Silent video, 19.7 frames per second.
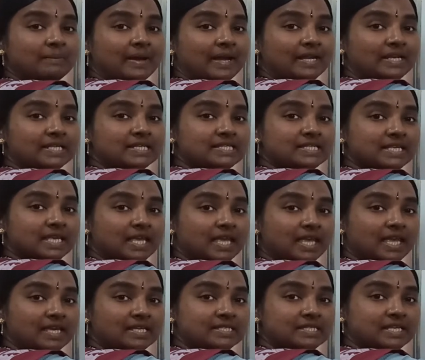minus
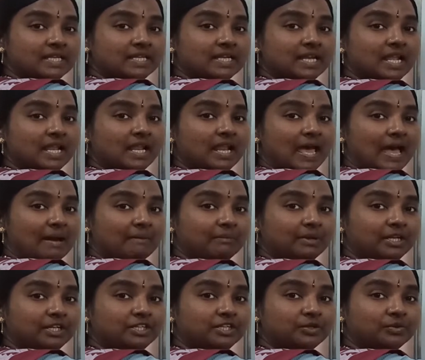k signal
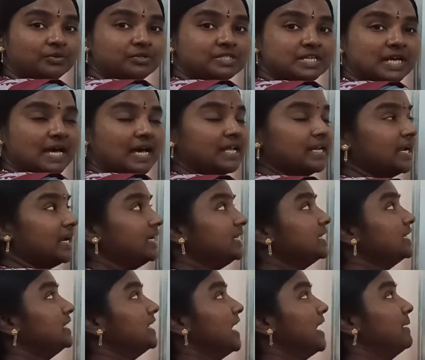amplitudes are at
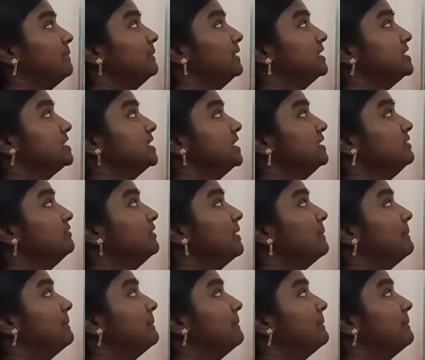the time instant from